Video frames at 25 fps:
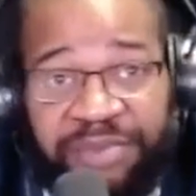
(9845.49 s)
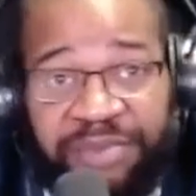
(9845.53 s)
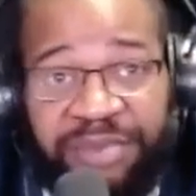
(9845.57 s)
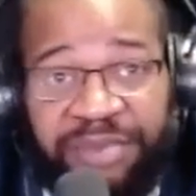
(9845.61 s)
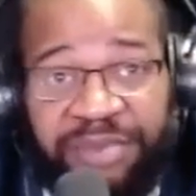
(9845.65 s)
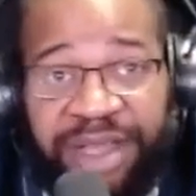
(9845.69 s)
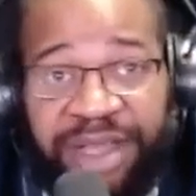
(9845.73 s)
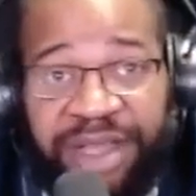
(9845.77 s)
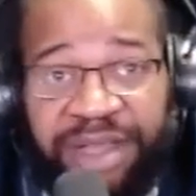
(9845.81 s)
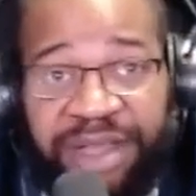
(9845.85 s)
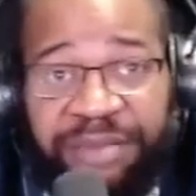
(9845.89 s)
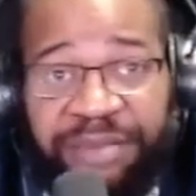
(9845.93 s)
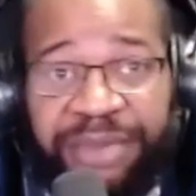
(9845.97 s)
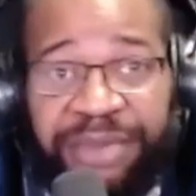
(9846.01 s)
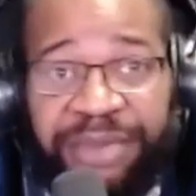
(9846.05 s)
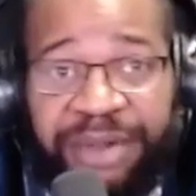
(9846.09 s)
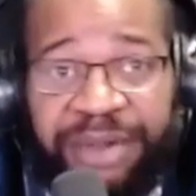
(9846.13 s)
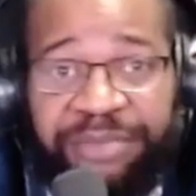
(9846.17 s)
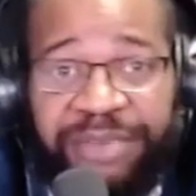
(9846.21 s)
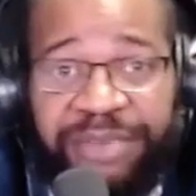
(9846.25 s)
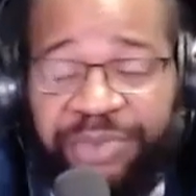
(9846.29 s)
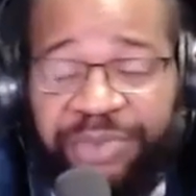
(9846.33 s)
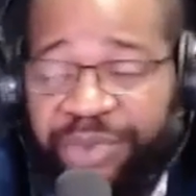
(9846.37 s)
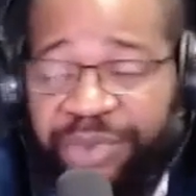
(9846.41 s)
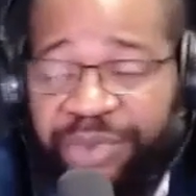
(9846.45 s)
But
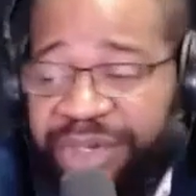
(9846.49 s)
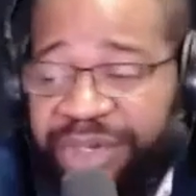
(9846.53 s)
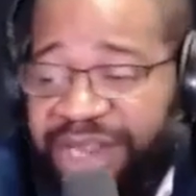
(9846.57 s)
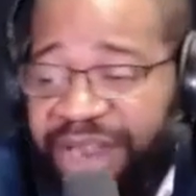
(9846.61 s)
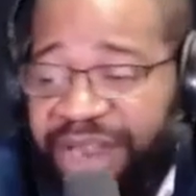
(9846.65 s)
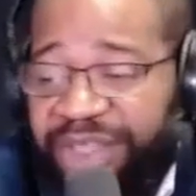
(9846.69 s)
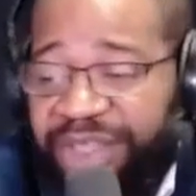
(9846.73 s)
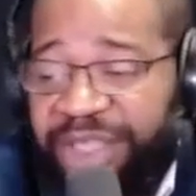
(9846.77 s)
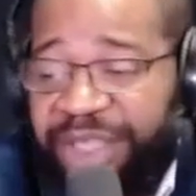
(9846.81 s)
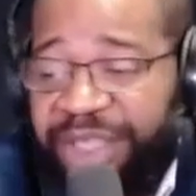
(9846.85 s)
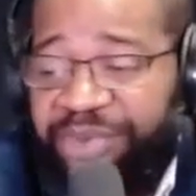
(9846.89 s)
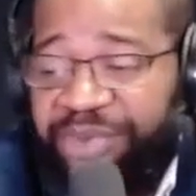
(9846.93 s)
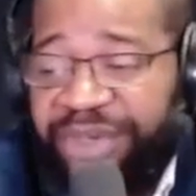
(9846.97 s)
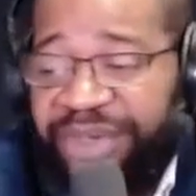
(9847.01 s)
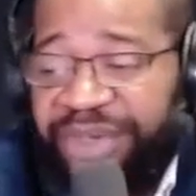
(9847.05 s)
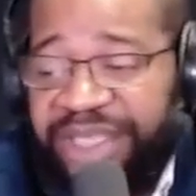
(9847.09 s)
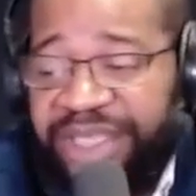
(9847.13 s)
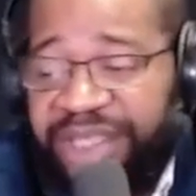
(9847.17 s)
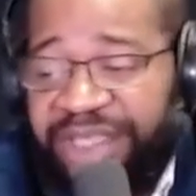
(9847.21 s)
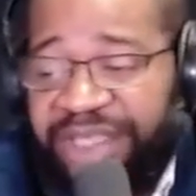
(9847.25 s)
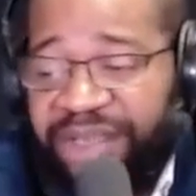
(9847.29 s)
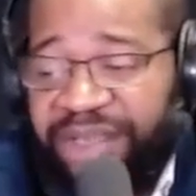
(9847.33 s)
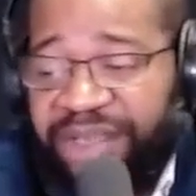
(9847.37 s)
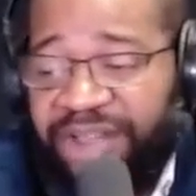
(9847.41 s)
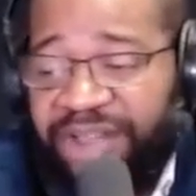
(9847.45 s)
Ms. Brenda, I really appreciate
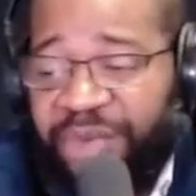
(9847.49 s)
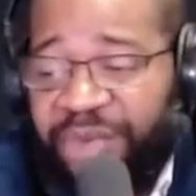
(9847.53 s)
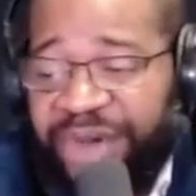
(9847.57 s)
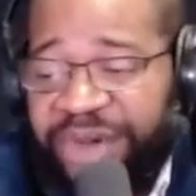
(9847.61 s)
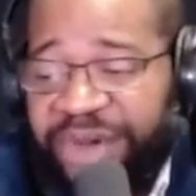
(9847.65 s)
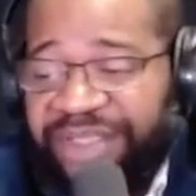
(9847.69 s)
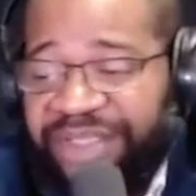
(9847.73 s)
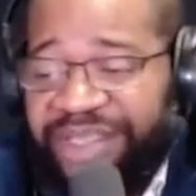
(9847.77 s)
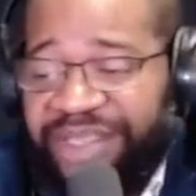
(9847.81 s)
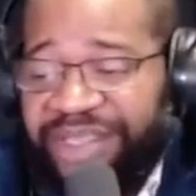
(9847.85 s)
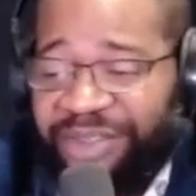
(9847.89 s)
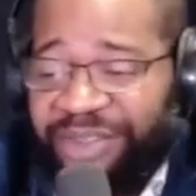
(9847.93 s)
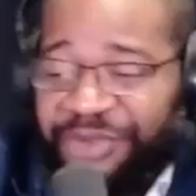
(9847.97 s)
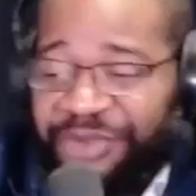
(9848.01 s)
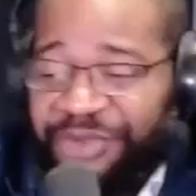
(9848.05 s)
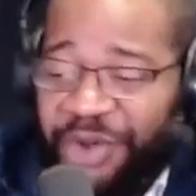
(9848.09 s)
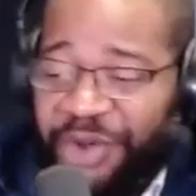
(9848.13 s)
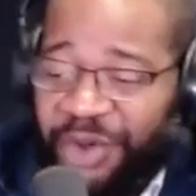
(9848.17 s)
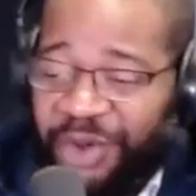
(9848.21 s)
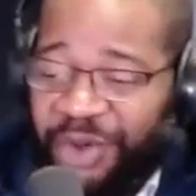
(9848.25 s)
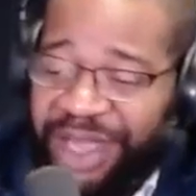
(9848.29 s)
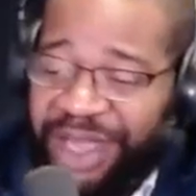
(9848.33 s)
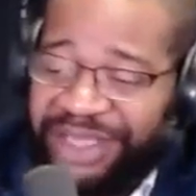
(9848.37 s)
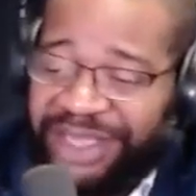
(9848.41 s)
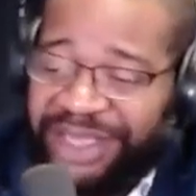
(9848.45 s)
that call. We're gonna stay on the
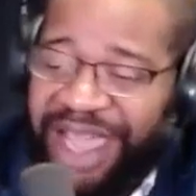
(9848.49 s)
phone lines.